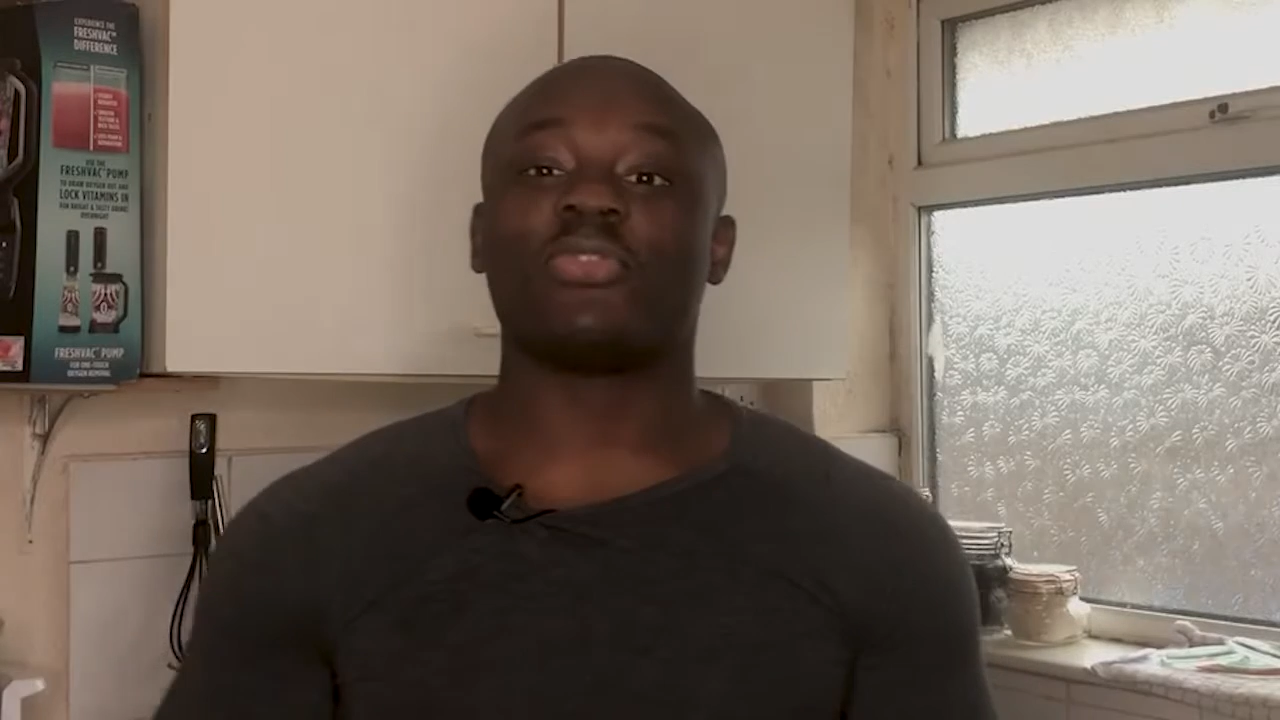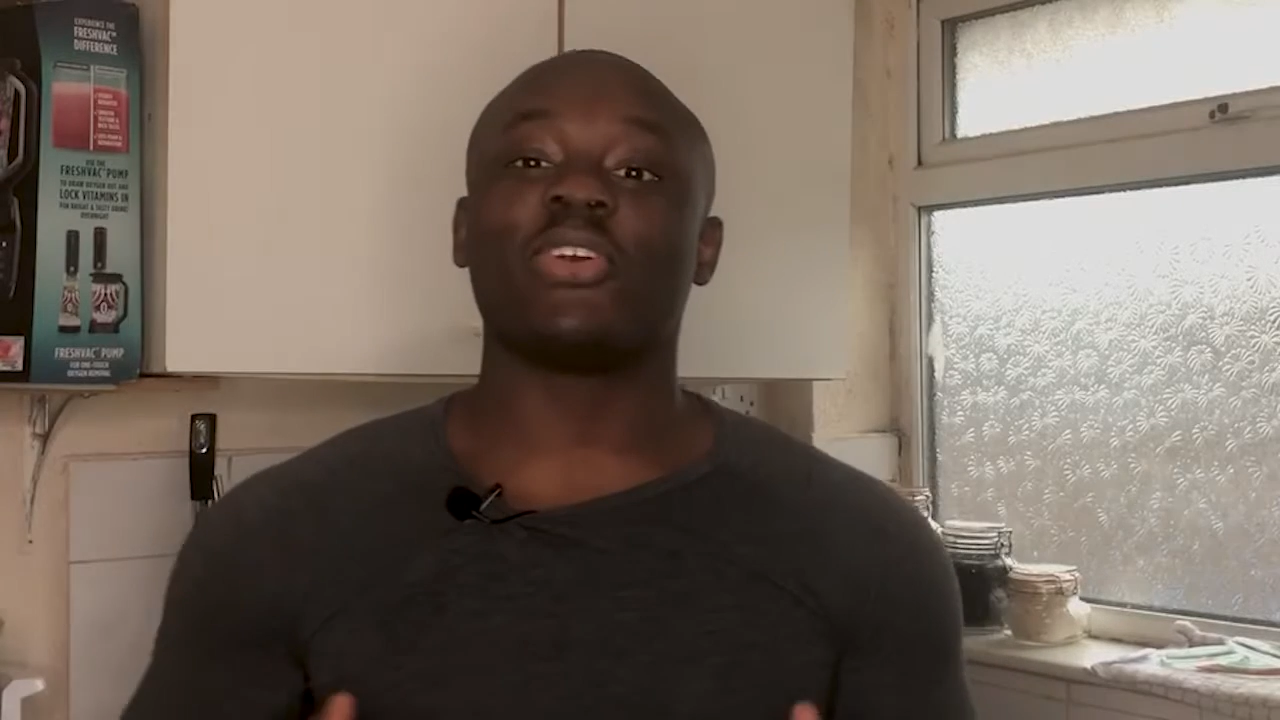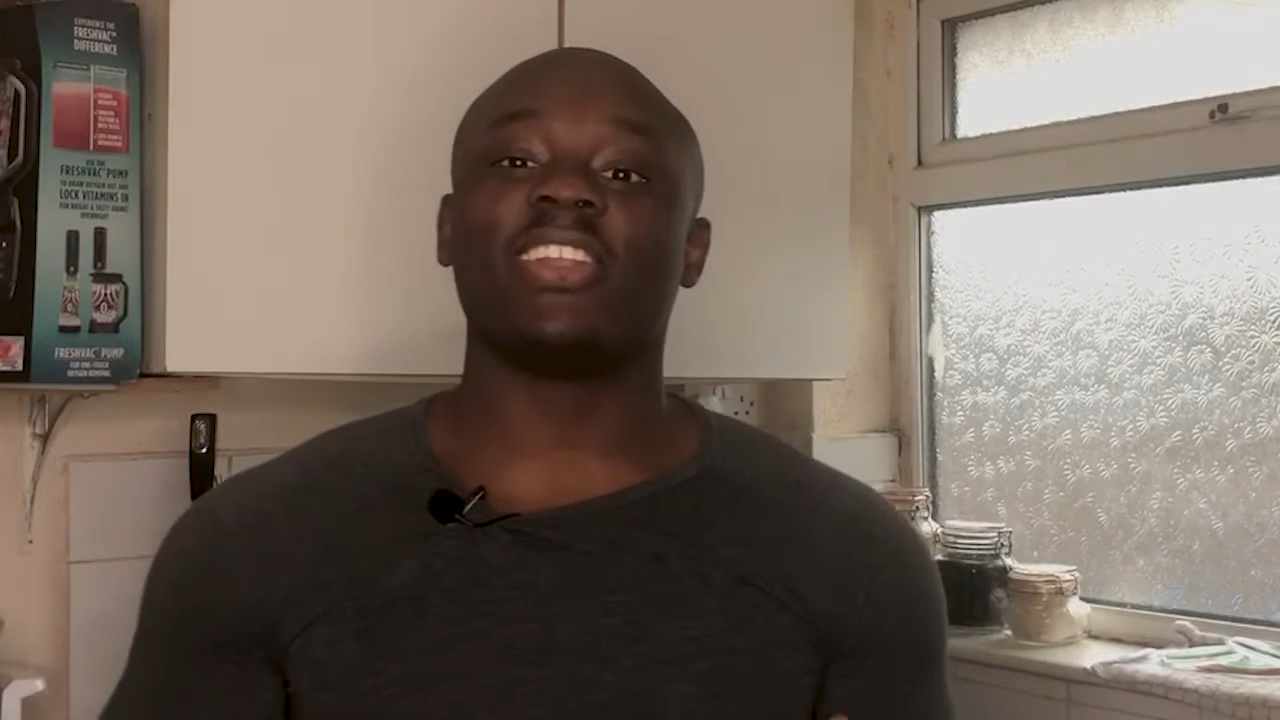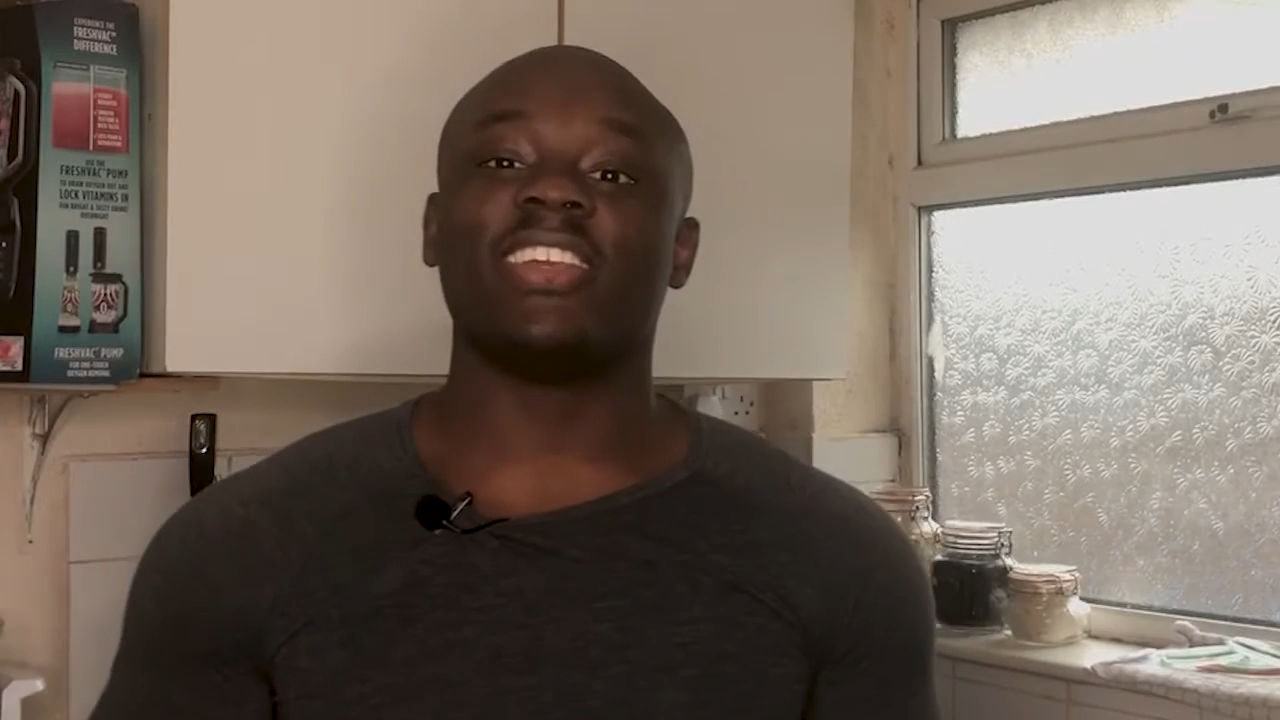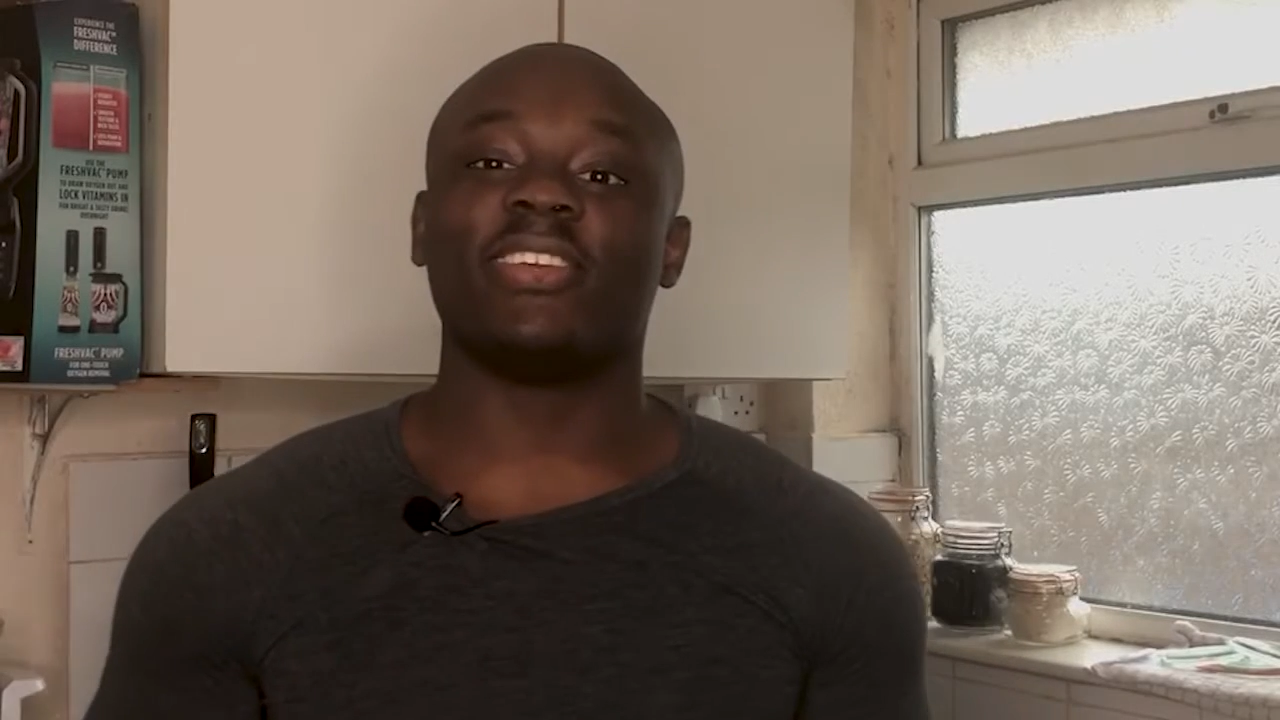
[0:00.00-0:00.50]

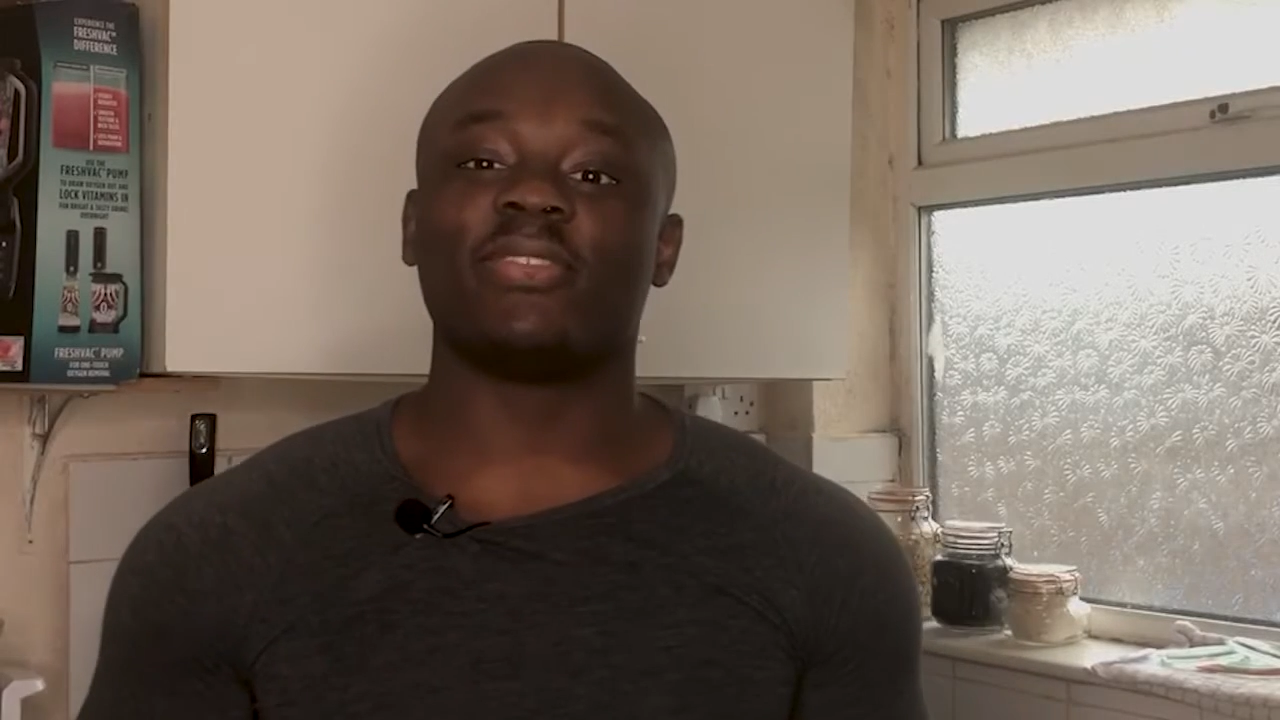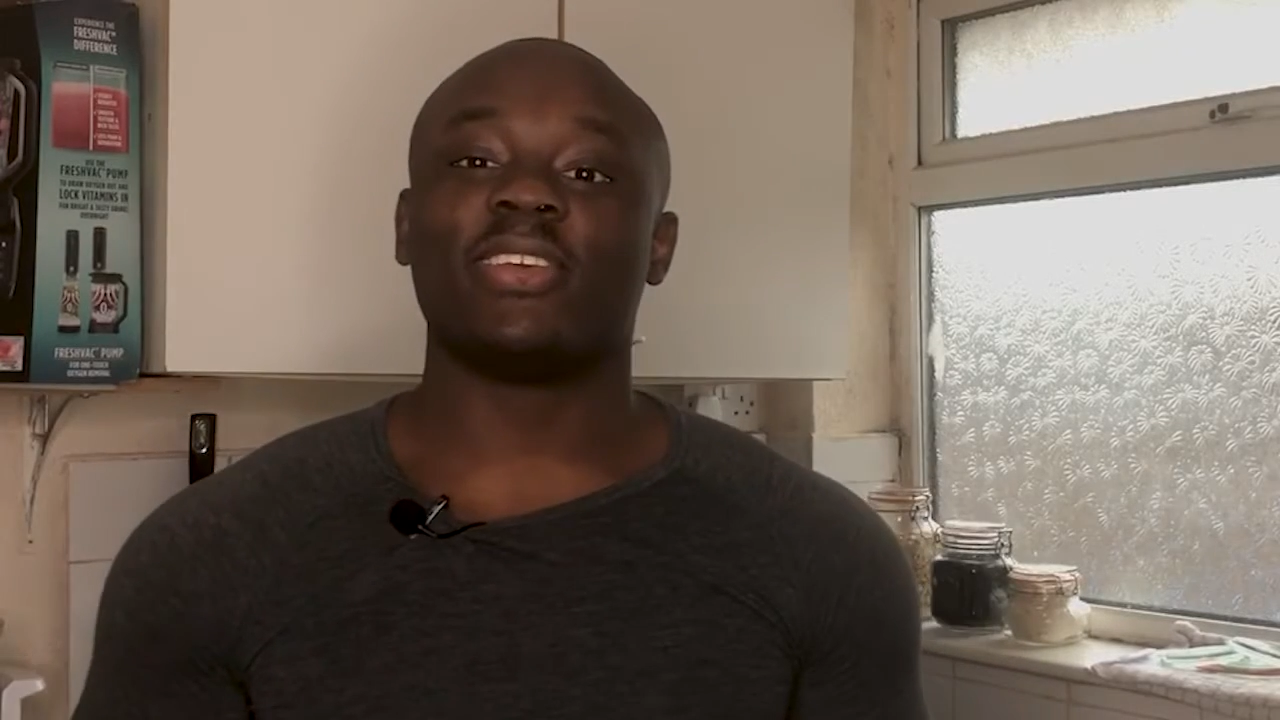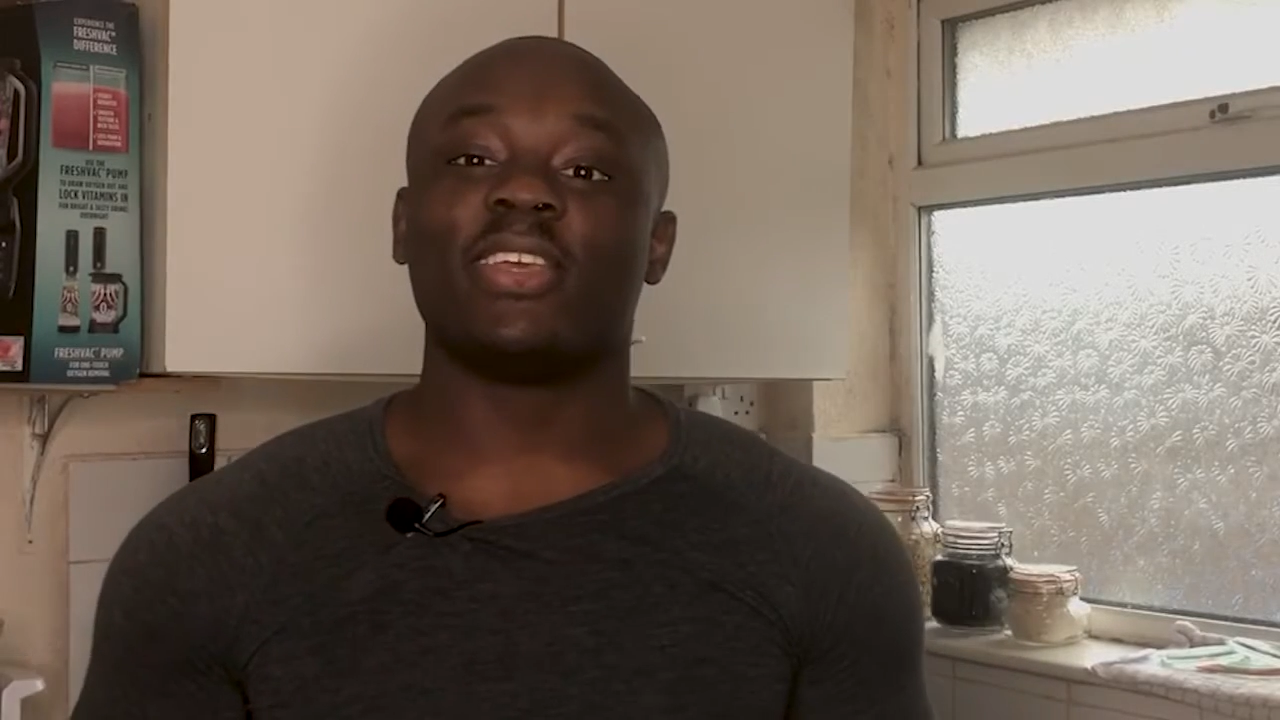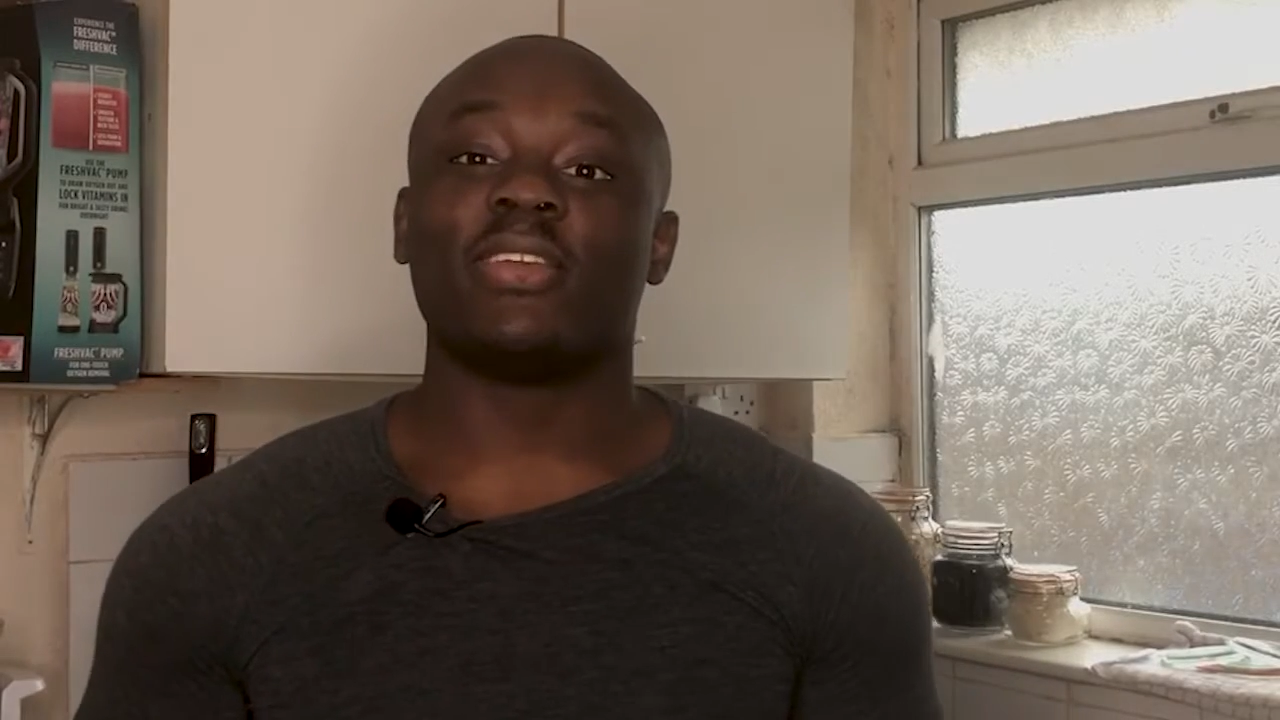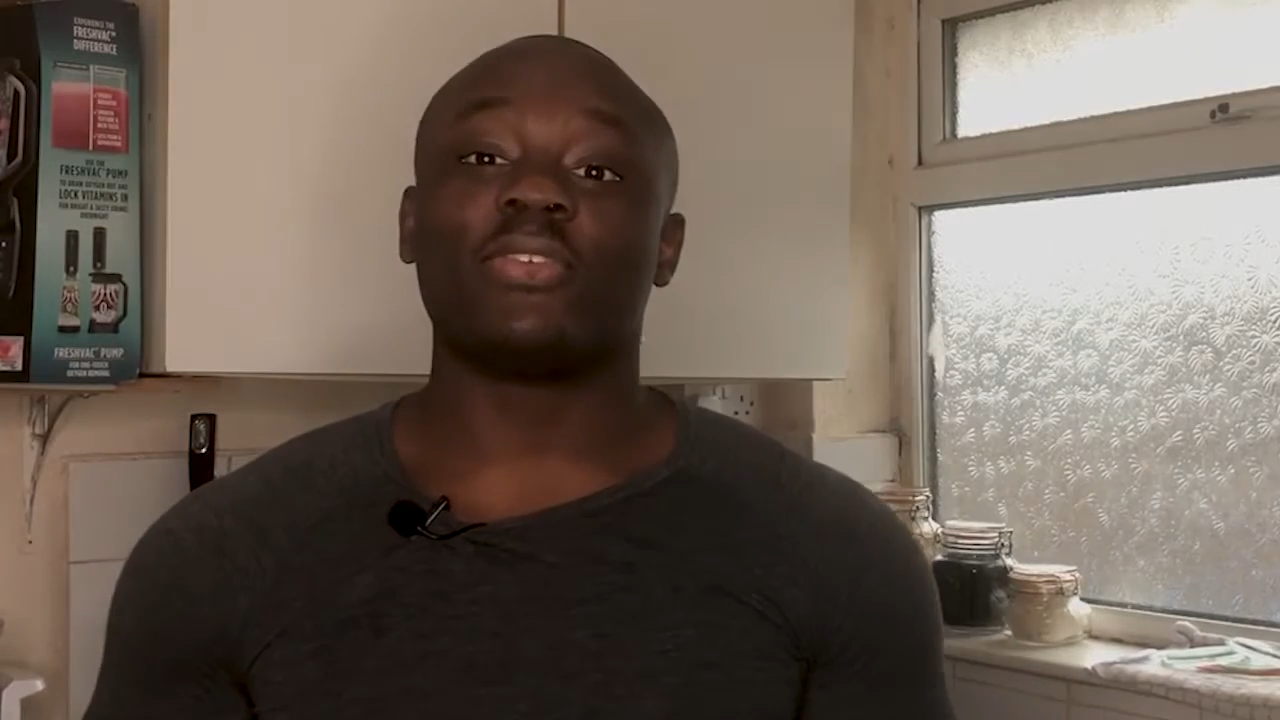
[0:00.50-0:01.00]
Before you leave,